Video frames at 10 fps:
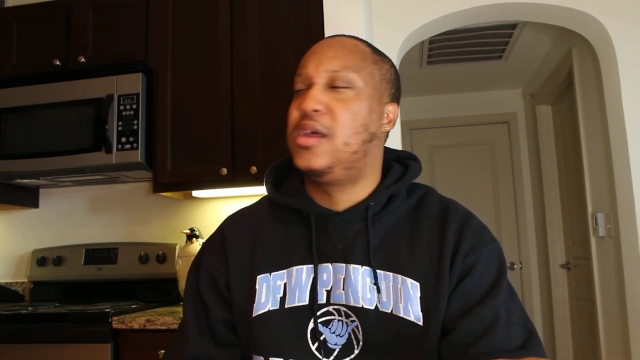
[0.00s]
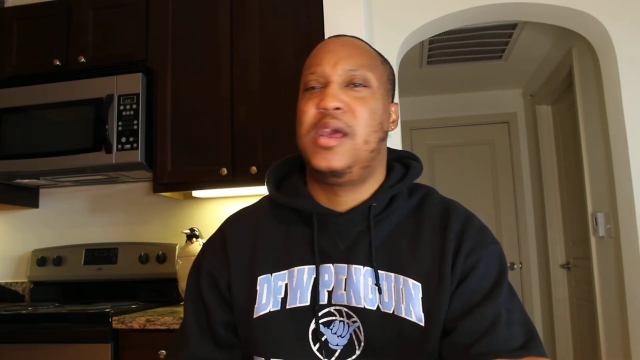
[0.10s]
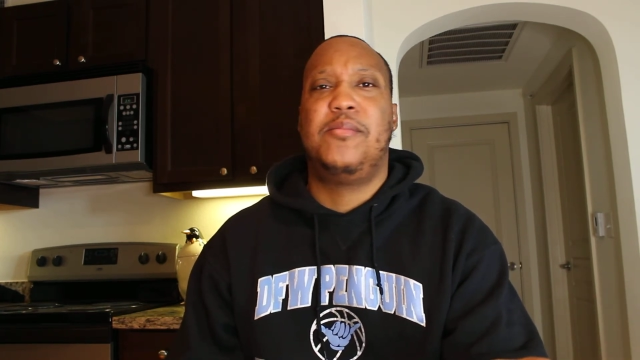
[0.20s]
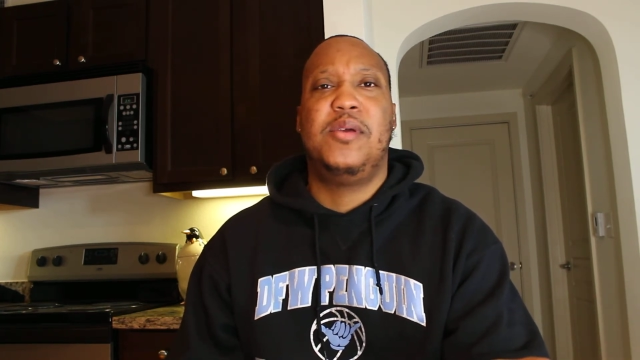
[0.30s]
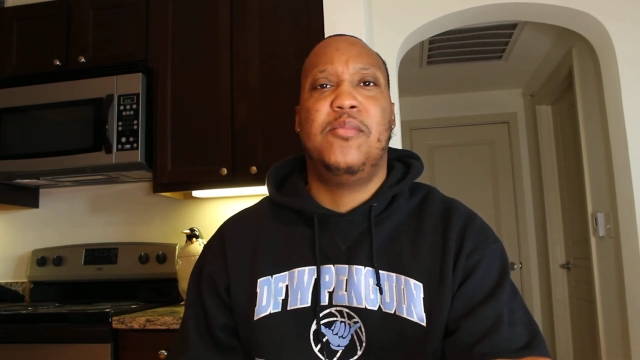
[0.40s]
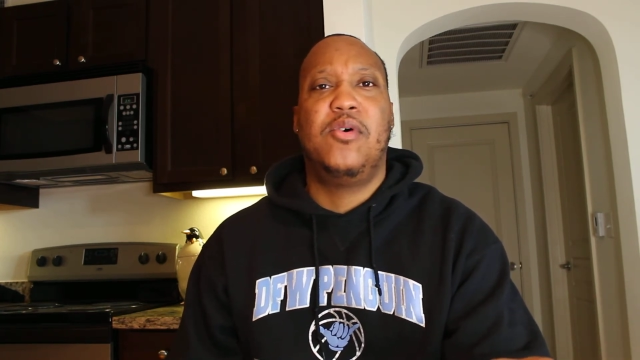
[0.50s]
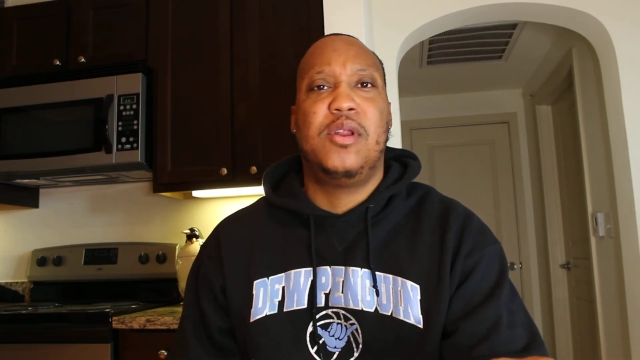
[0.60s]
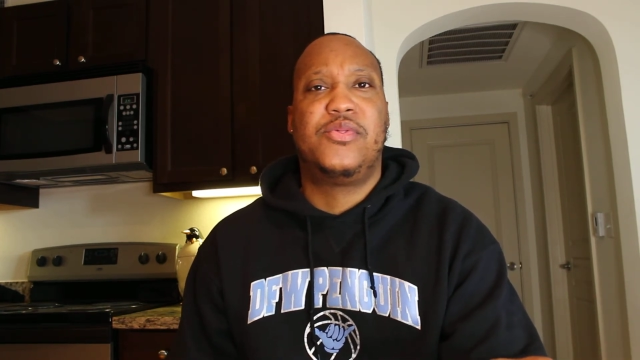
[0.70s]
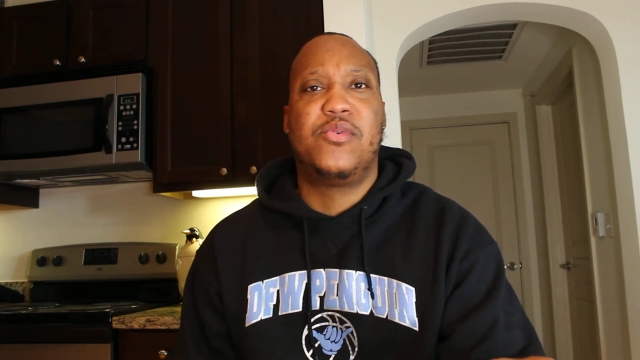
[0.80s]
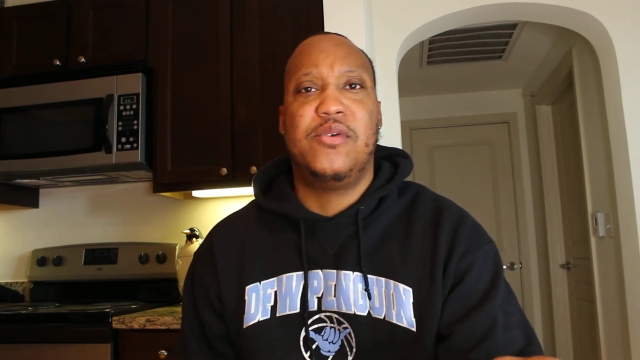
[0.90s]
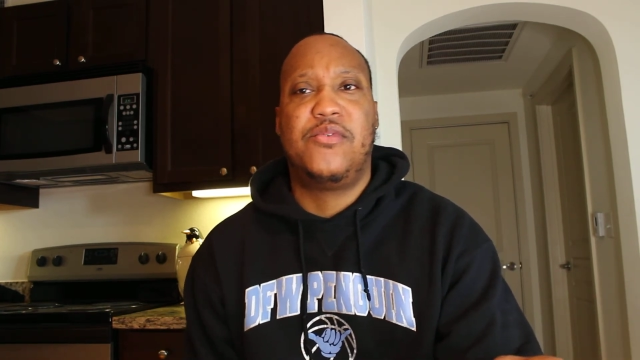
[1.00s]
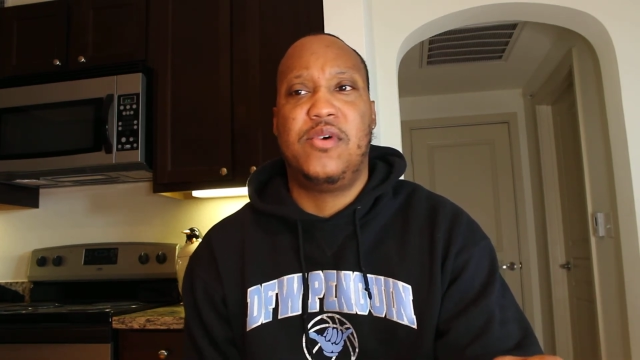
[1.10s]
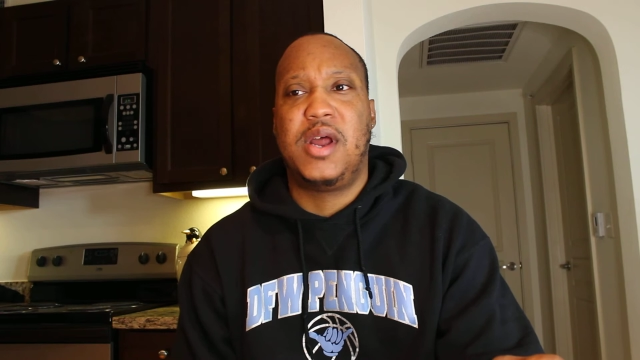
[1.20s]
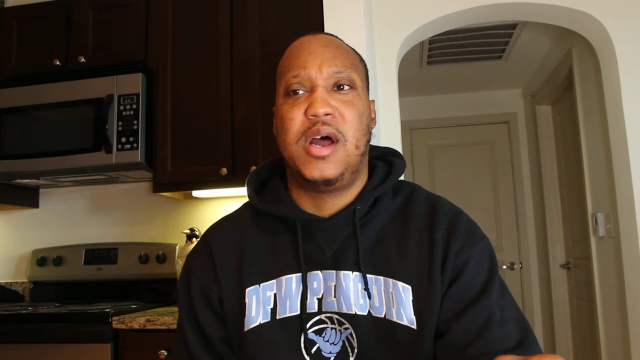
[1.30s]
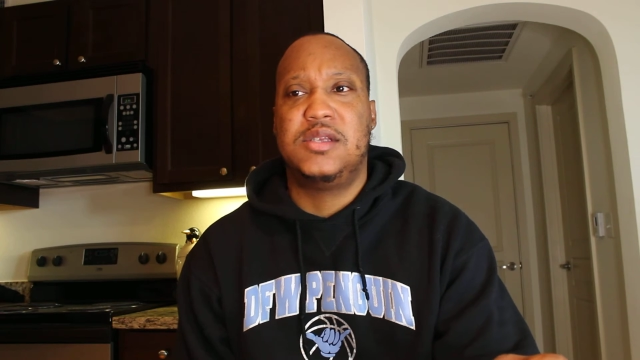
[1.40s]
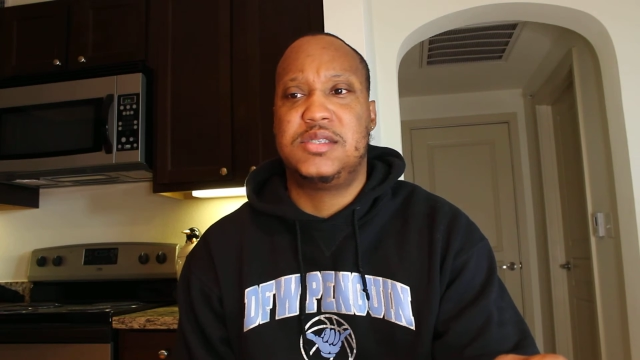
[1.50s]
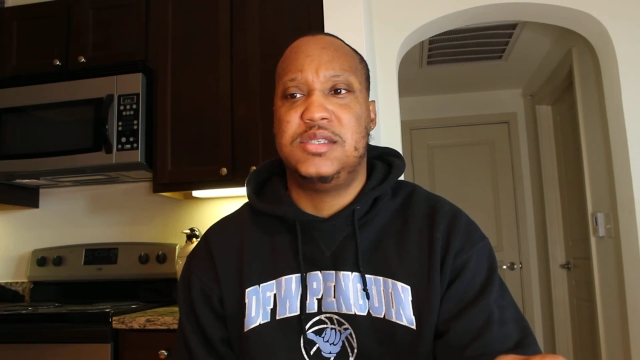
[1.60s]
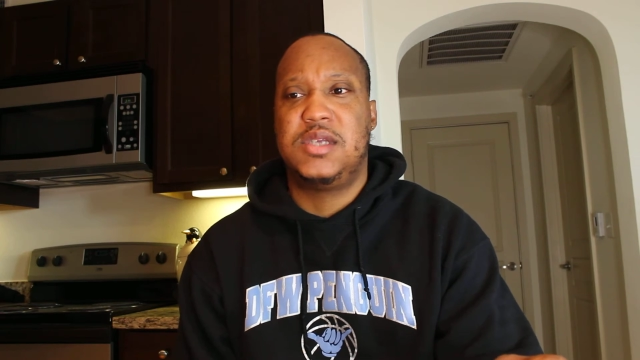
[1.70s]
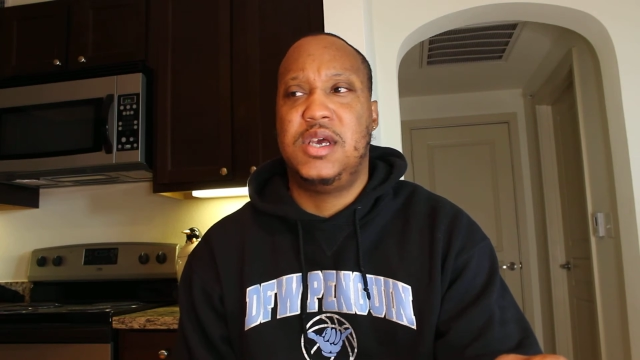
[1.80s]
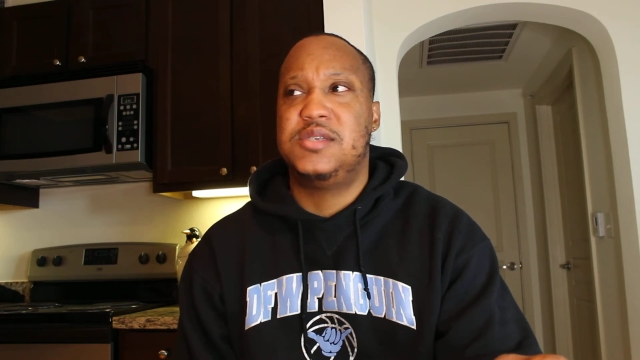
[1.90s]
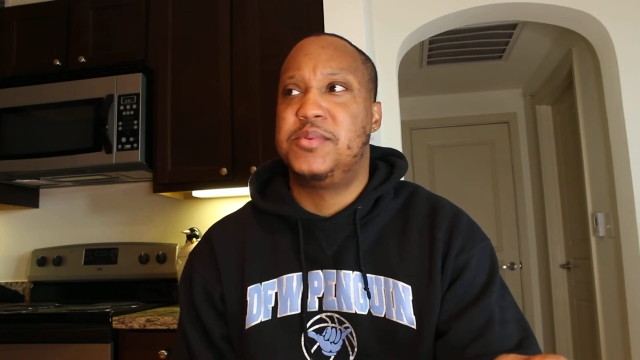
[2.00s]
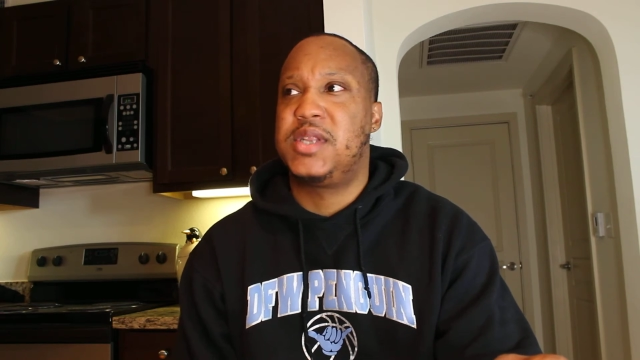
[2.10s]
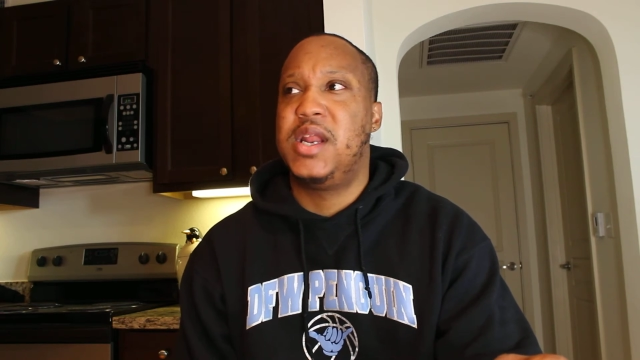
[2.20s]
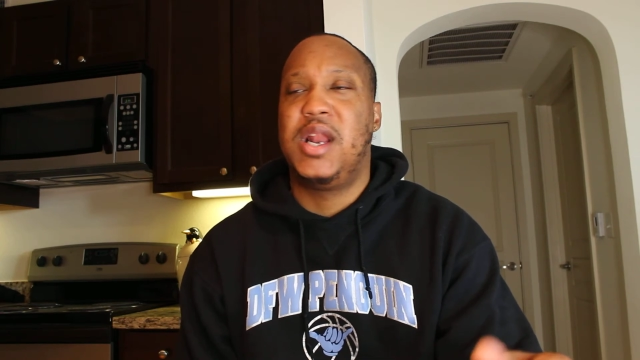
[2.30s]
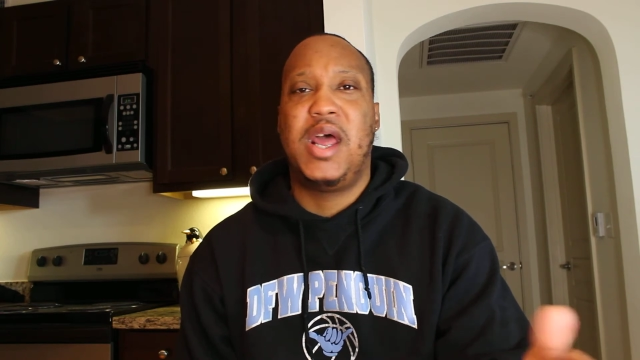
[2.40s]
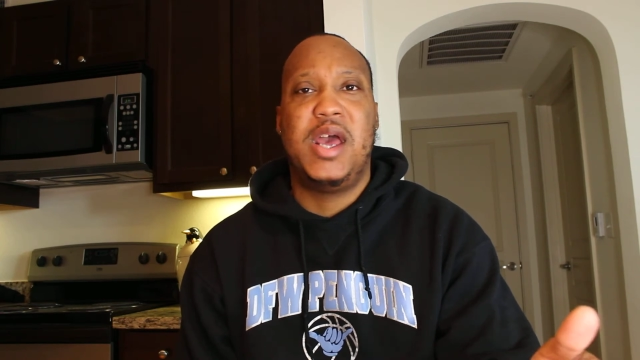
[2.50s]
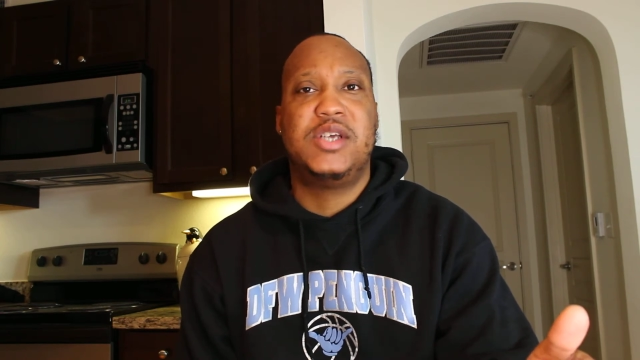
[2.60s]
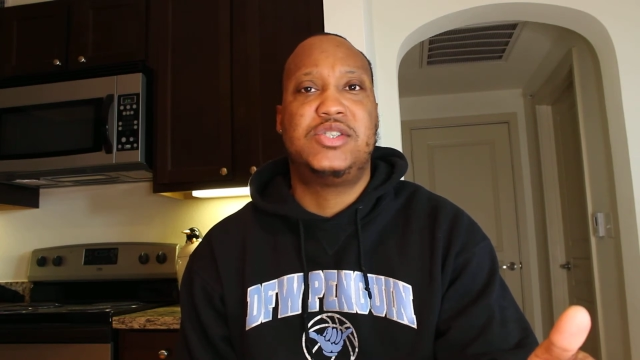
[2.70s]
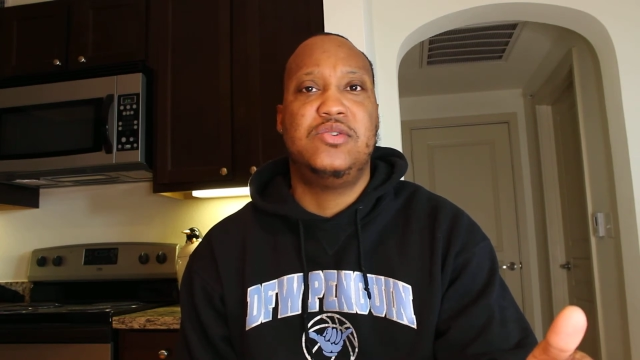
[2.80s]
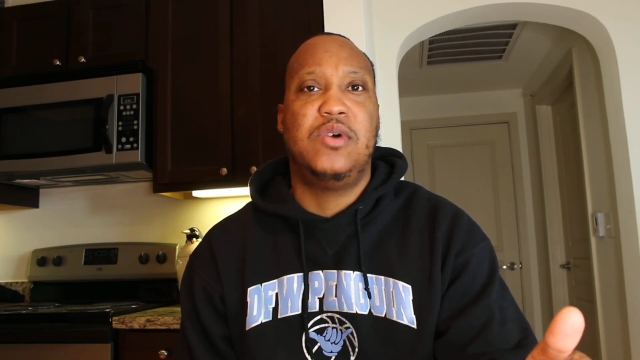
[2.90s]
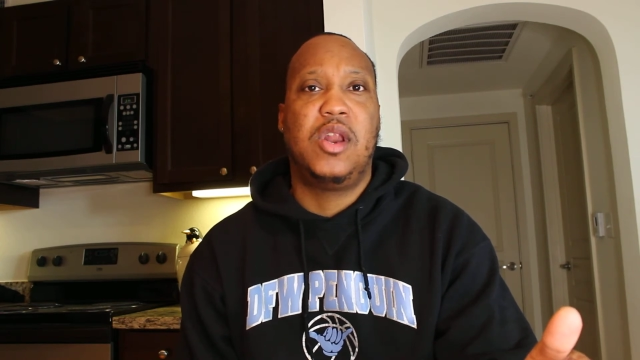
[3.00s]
can be more than $3 or $4 these days, but that'll last you.